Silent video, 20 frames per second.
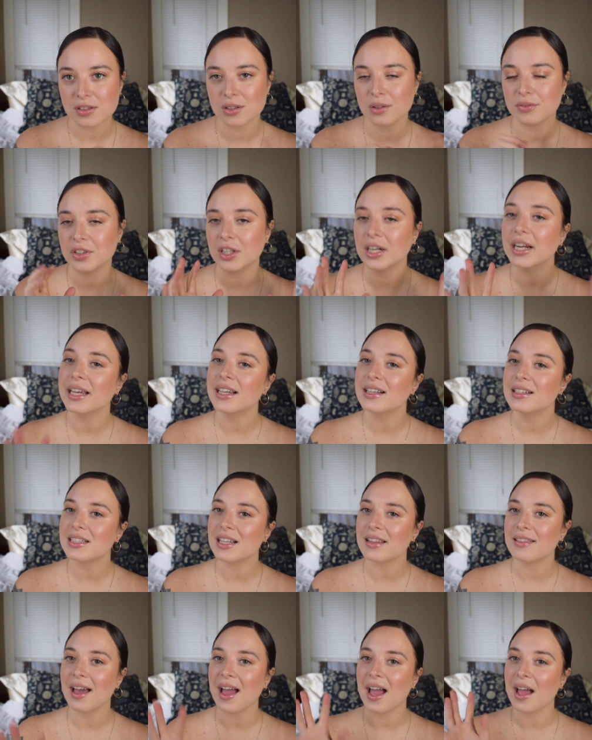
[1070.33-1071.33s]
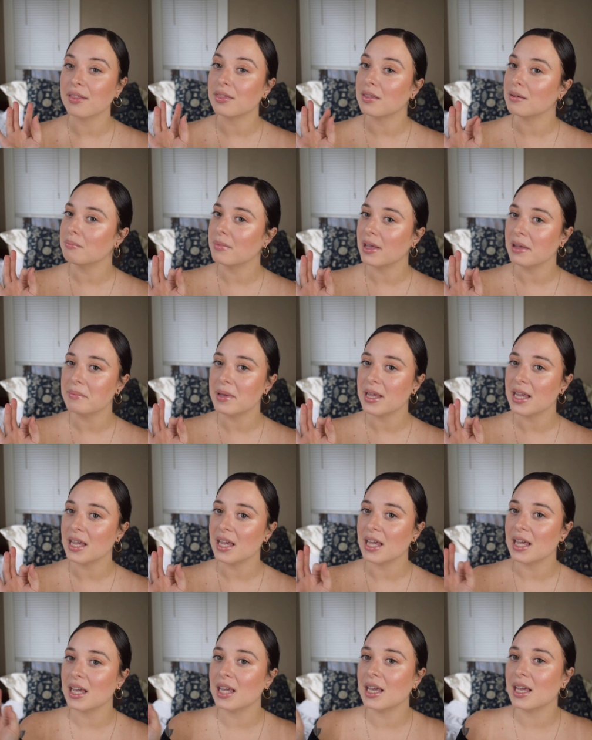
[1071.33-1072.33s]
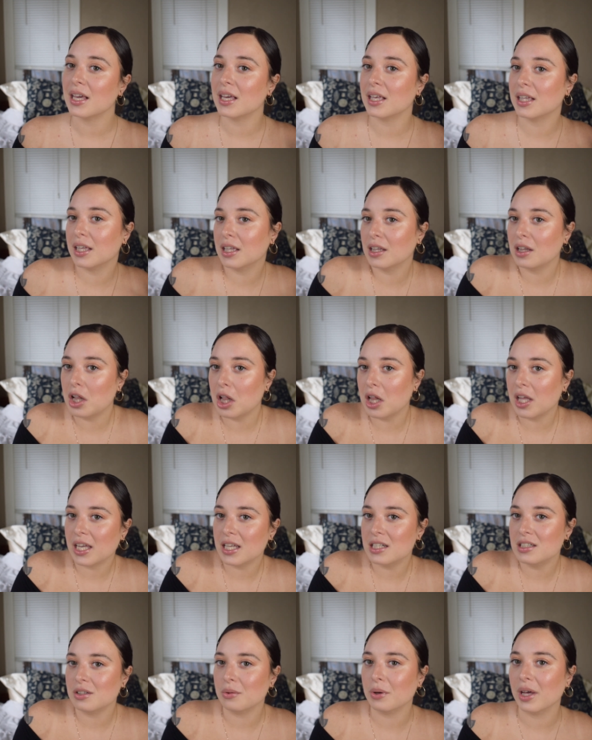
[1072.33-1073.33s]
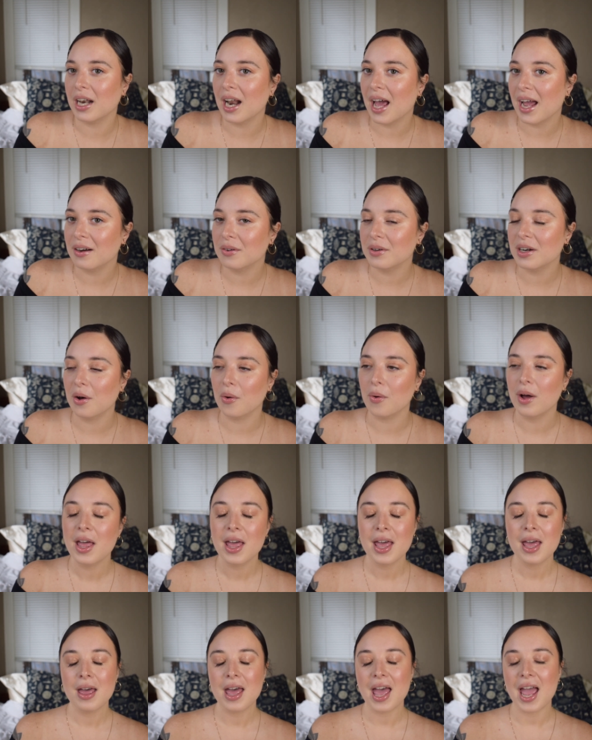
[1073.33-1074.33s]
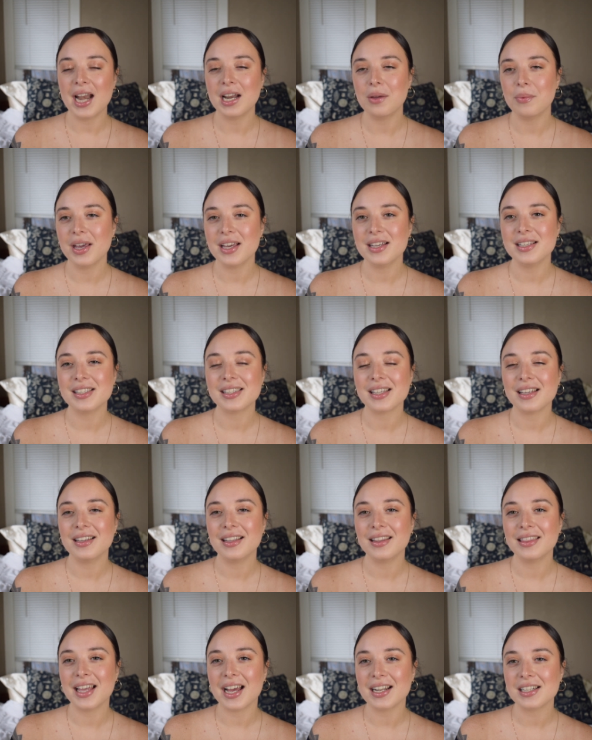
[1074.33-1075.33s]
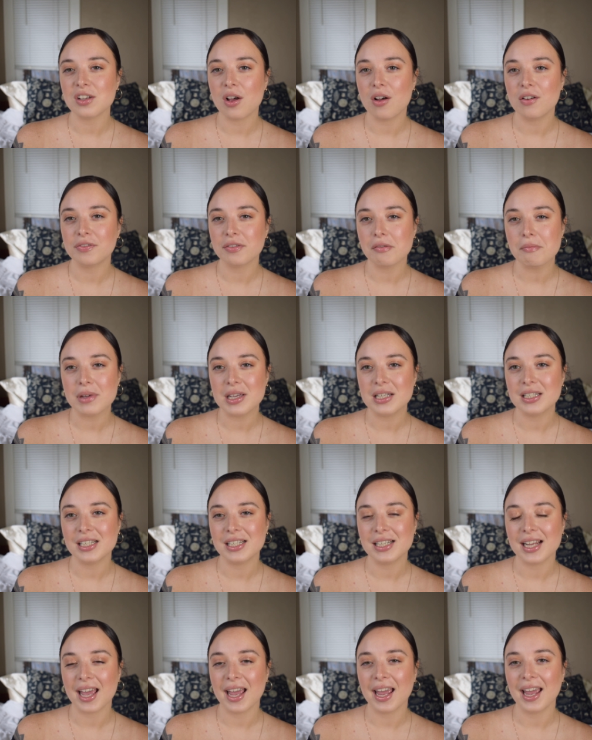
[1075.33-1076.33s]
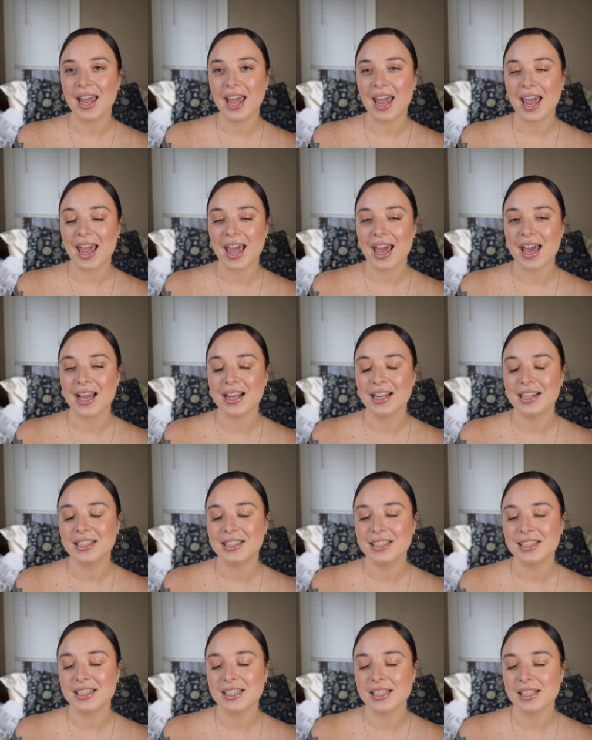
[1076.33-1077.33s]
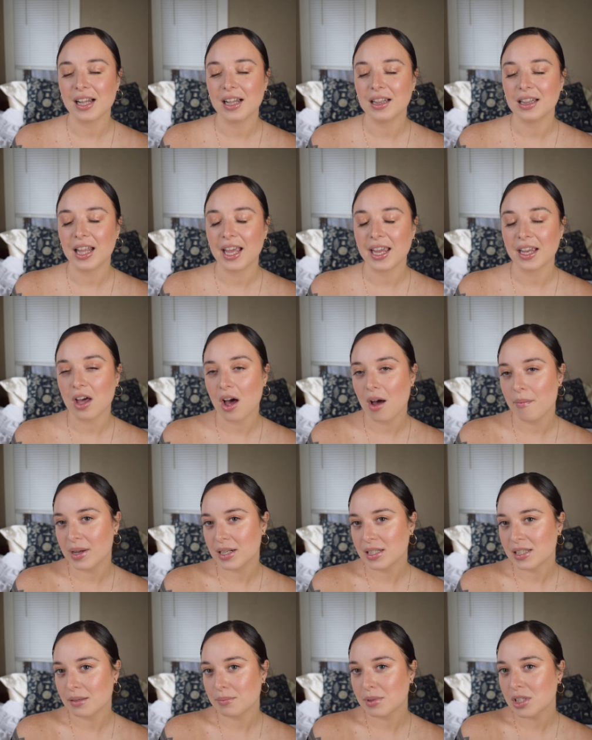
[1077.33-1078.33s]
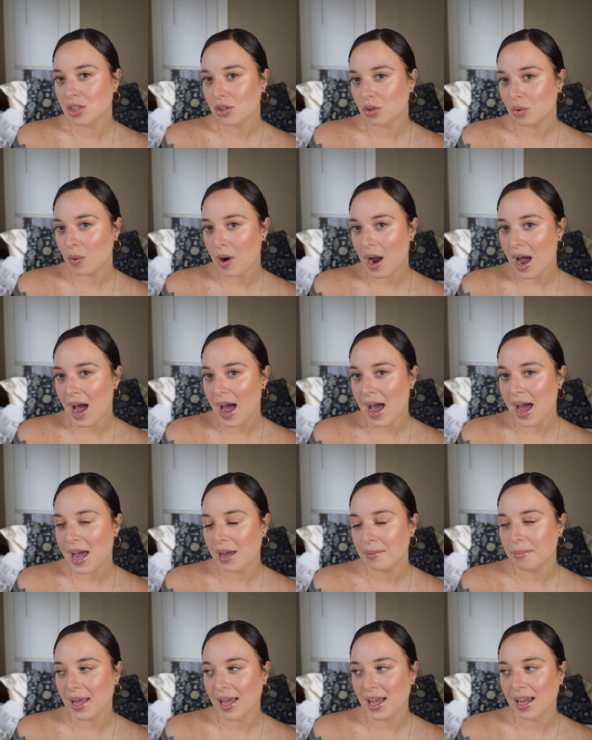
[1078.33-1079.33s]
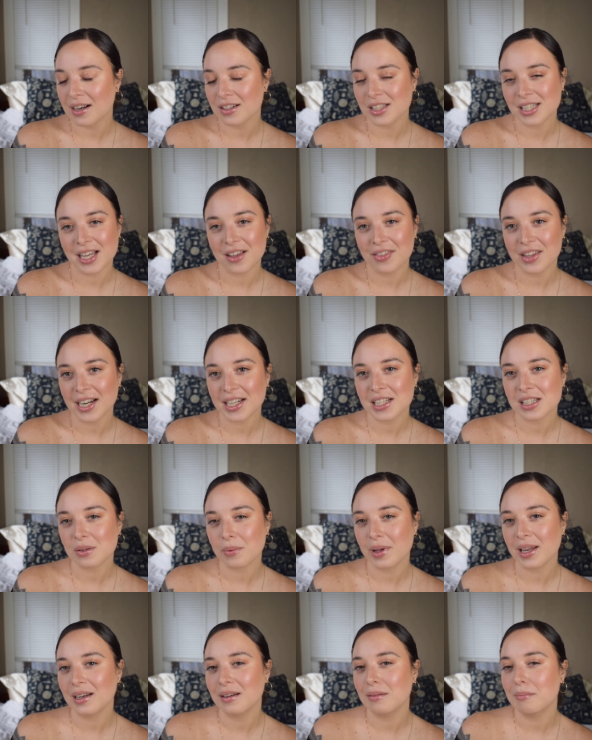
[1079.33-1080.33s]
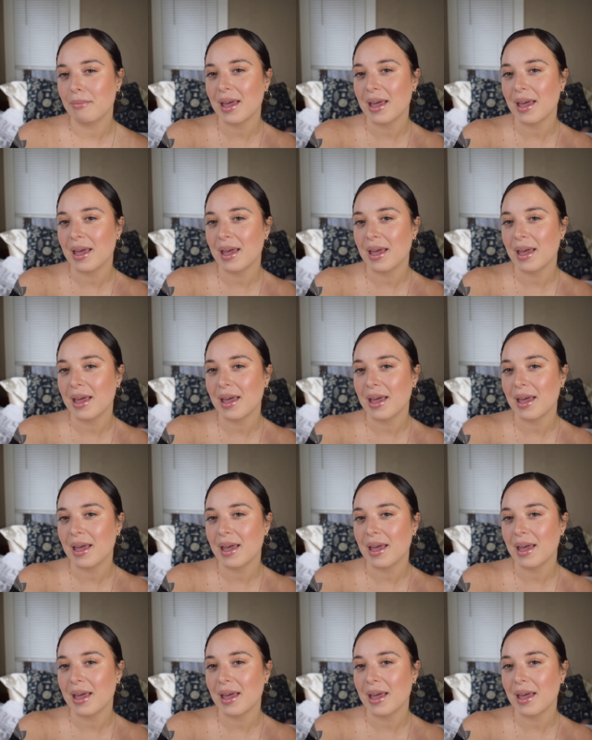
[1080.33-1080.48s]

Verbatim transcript: So if you're into that, then maybe look into it. I don't know. Anyways, that's all for me today. And like, comment, subscribe, and I'll see you in the next one.